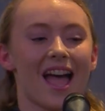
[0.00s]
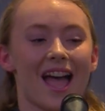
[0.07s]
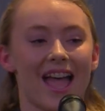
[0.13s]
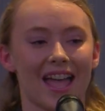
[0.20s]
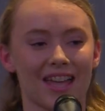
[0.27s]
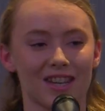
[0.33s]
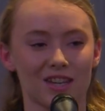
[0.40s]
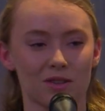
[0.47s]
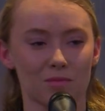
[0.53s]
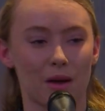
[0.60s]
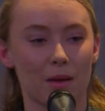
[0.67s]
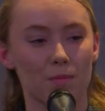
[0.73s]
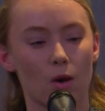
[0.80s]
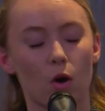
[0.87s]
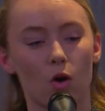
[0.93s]
And
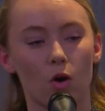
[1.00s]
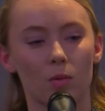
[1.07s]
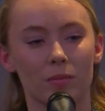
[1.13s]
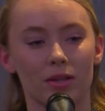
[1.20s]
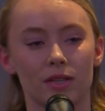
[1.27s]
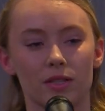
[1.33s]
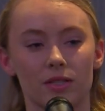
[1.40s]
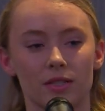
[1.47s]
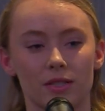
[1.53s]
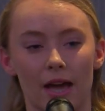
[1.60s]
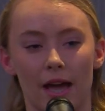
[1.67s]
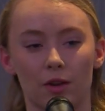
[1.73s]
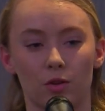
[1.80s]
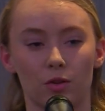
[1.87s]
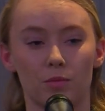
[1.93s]
my poem is
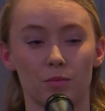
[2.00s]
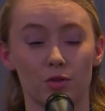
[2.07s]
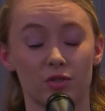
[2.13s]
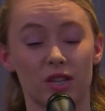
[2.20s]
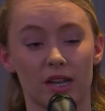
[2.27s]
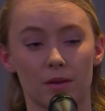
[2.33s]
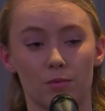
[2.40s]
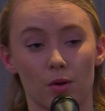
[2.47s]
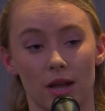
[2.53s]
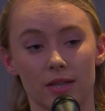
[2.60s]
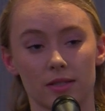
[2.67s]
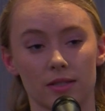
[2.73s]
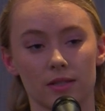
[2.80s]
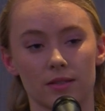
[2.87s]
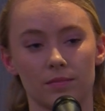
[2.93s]
titled Mutated
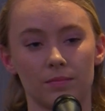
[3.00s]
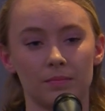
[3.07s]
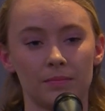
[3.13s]
Breasts.